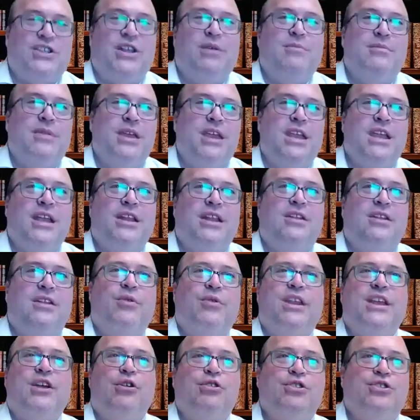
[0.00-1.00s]
that mean
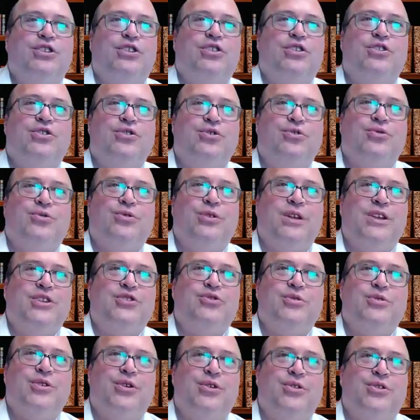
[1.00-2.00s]
when he goes into
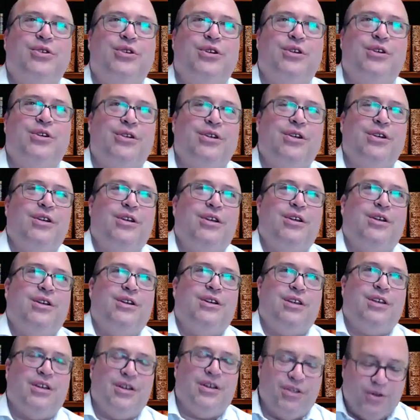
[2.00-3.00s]
Israel? They're
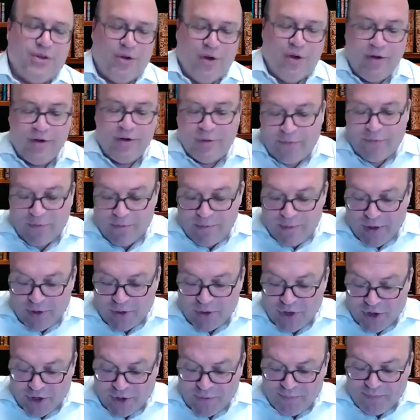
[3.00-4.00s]
already
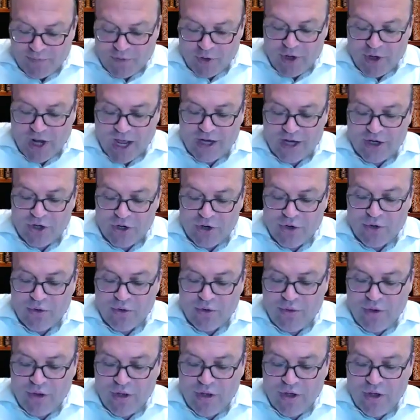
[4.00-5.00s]
familiar. They're not
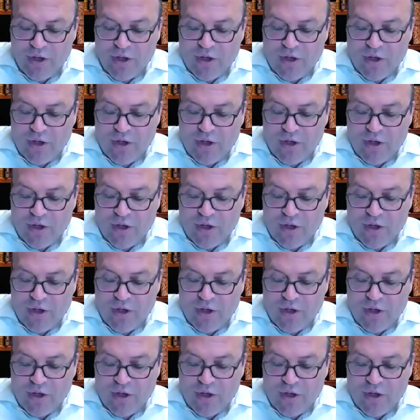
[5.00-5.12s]
new.